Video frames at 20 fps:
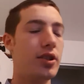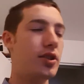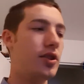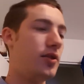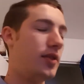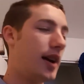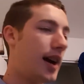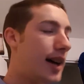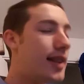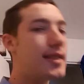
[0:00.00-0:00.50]
Do
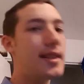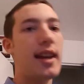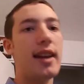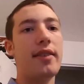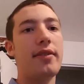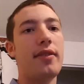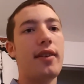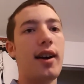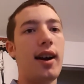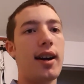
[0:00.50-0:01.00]
not take
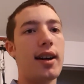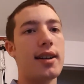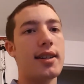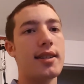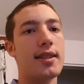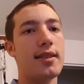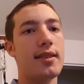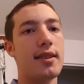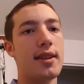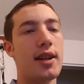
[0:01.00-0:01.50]

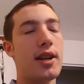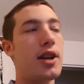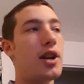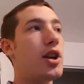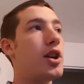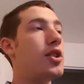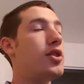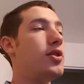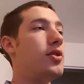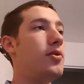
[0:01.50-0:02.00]
Fox.
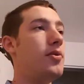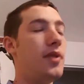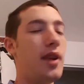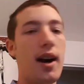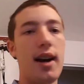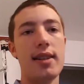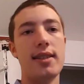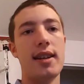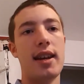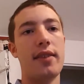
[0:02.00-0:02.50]
Do
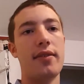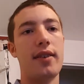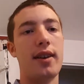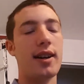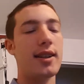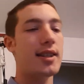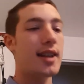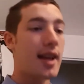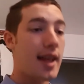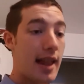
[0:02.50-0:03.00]
not take Fox.